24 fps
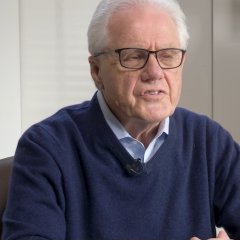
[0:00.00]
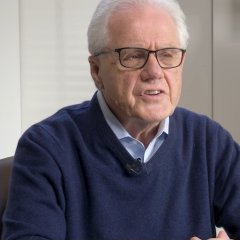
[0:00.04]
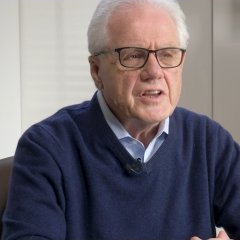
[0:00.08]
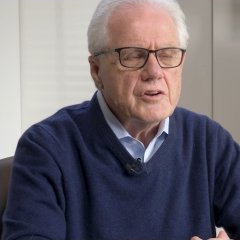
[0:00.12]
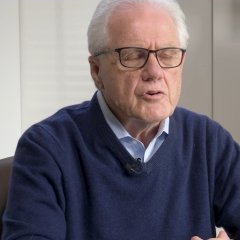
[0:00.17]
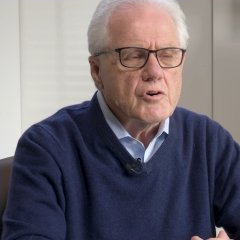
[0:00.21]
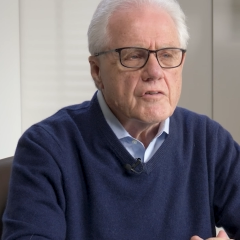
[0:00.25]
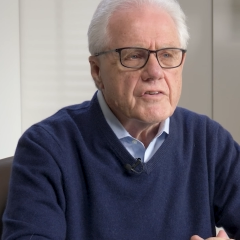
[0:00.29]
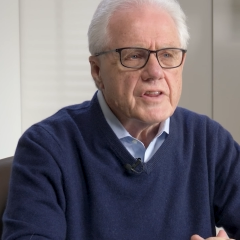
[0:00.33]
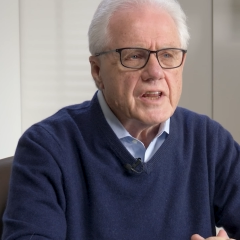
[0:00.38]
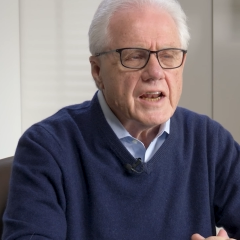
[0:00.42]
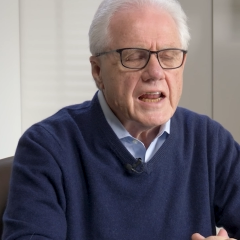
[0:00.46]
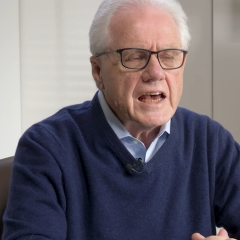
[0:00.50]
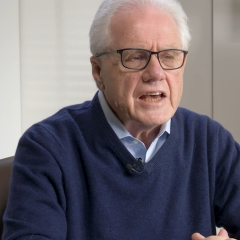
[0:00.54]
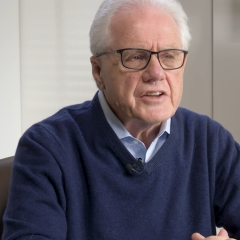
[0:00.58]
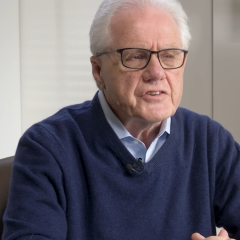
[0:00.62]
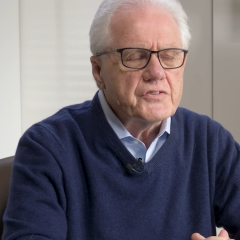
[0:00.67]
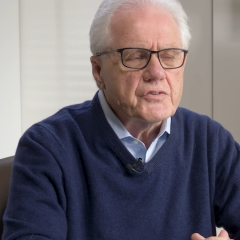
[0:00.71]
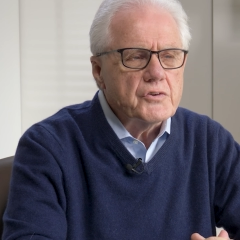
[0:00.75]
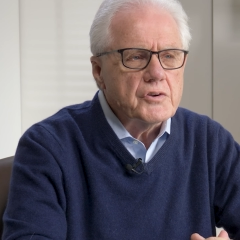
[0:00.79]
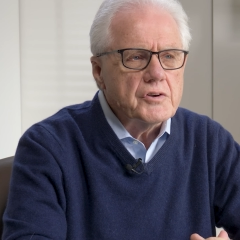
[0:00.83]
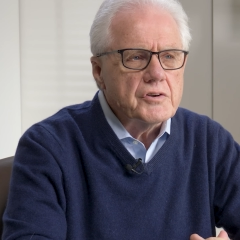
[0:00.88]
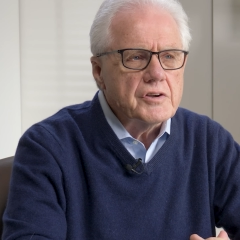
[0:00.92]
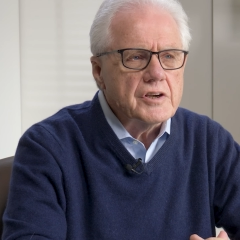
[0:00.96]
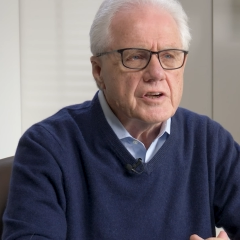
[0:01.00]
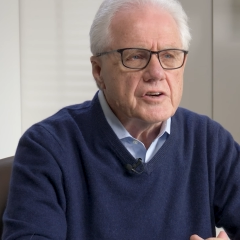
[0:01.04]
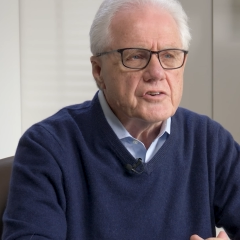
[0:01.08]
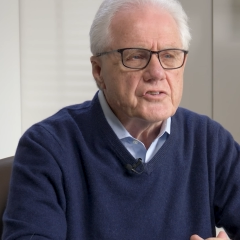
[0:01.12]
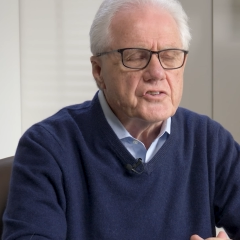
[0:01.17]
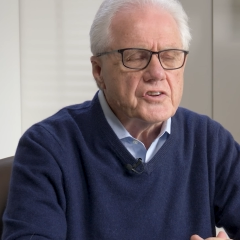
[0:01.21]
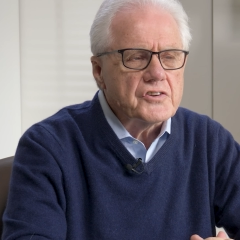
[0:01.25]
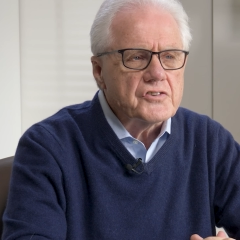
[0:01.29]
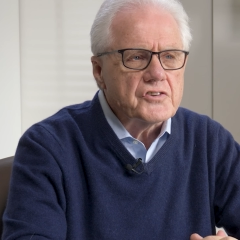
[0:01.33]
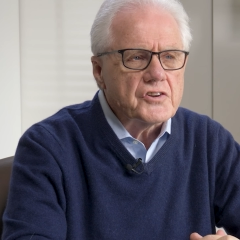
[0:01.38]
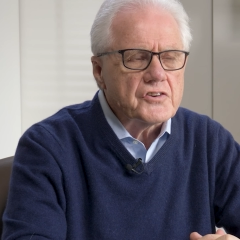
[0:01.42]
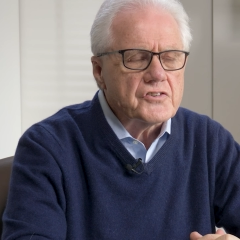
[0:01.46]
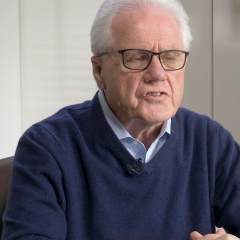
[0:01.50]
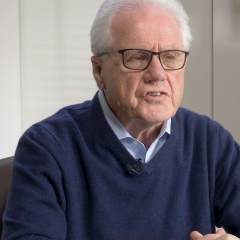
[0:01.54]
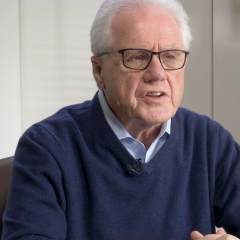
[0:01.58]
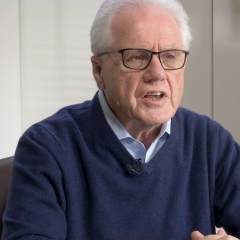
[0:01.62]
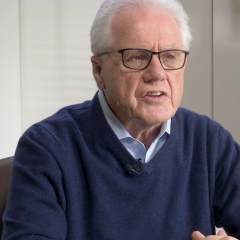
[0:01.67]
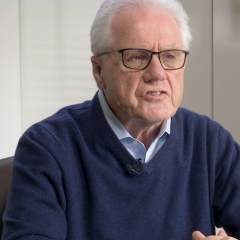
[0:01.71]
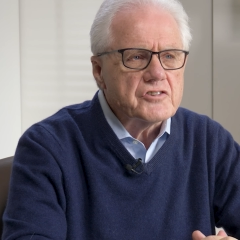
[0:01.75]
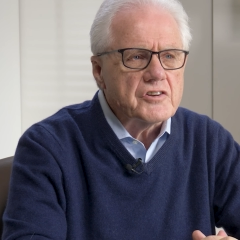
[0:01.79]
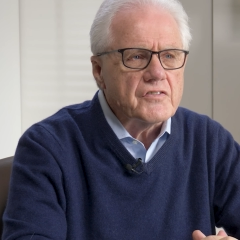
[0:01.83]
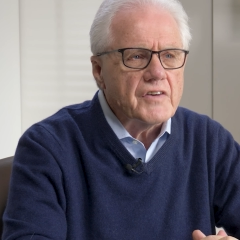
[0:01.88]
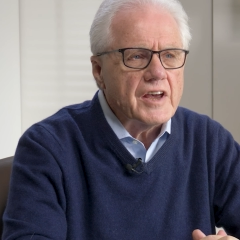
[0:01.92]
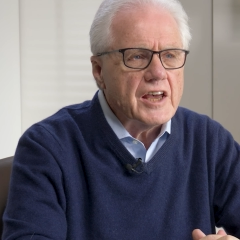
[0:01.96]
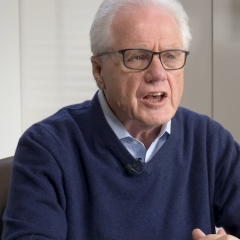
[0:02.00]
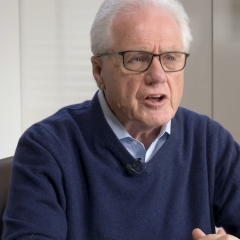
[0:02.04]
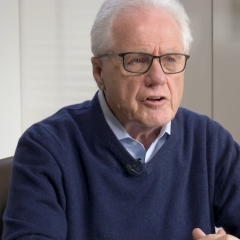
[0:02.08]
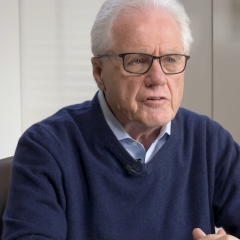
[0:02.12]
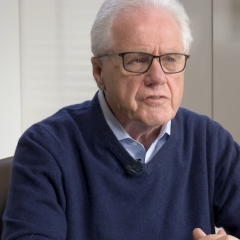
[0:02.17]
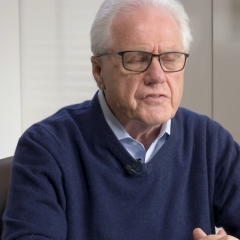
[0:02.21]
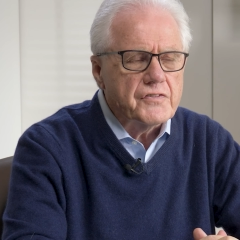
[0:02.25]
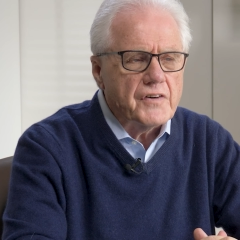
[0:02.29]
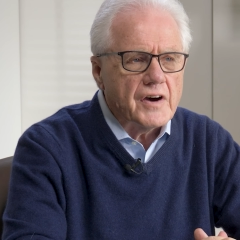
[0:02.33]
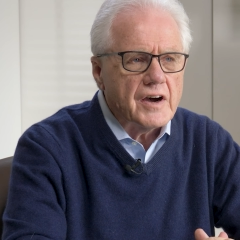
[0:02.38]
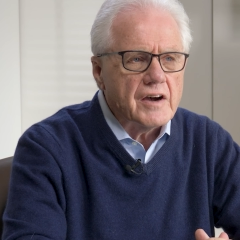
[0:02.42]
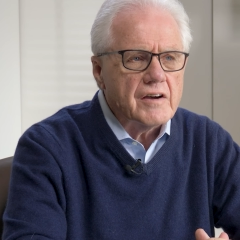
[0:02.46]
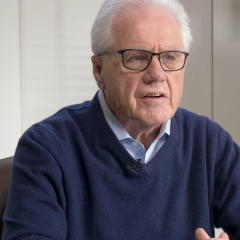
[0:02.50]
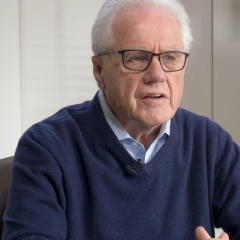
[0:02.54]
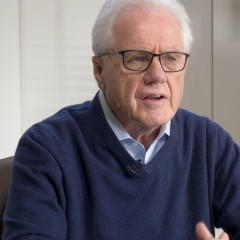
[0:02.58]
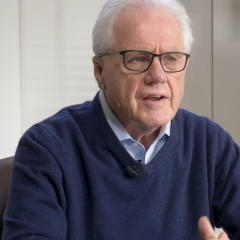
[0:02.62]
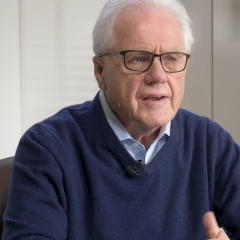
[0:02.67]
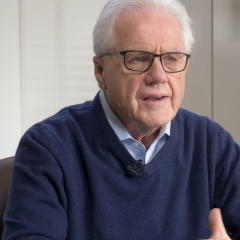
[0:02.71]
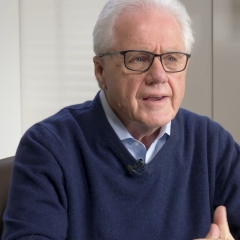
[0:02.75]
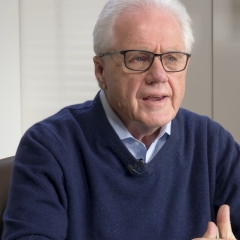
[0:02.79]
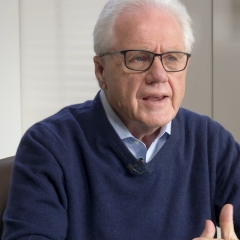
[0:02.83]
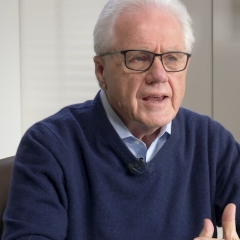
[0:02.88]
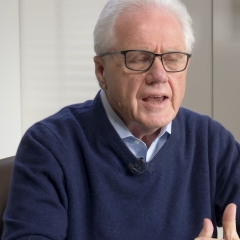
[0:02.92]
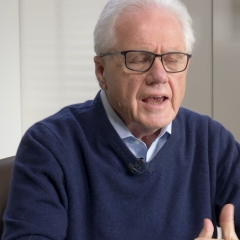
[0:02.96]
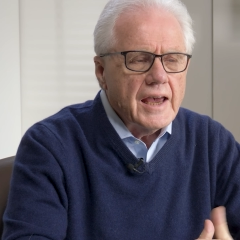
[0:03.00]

We've seen over the last few years the success of Alpha